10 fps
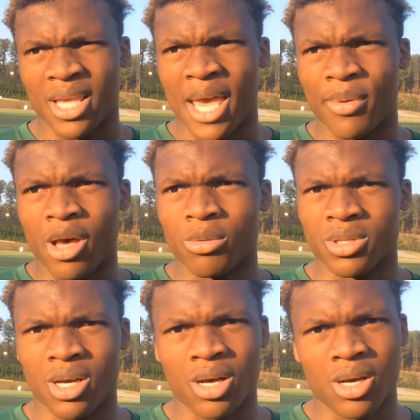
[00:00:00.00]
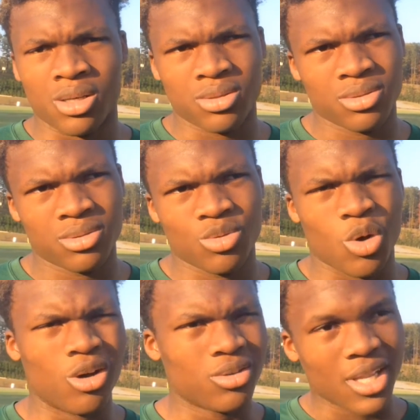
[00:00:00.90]
game helped,
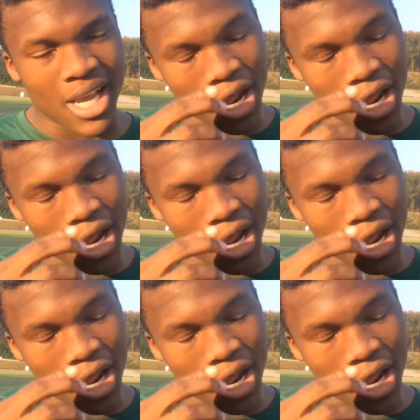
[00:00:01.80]
they